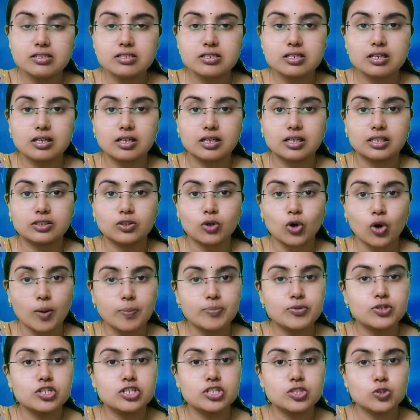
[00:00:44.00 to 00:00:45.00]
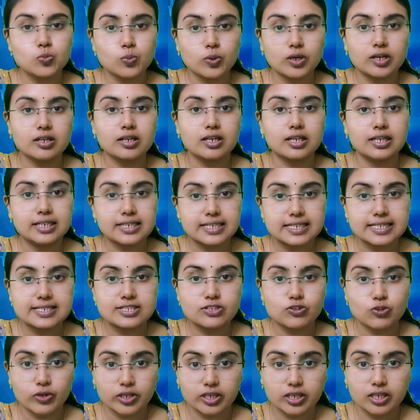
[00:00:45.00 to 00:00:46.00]
but the options were a
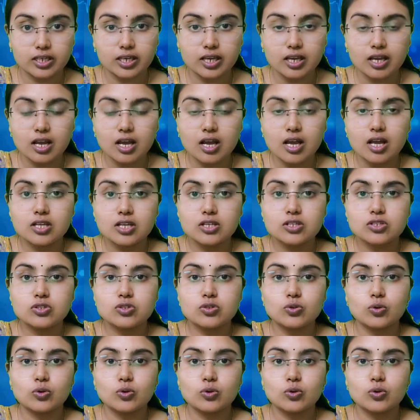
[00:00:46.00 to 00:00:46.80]
little tricky.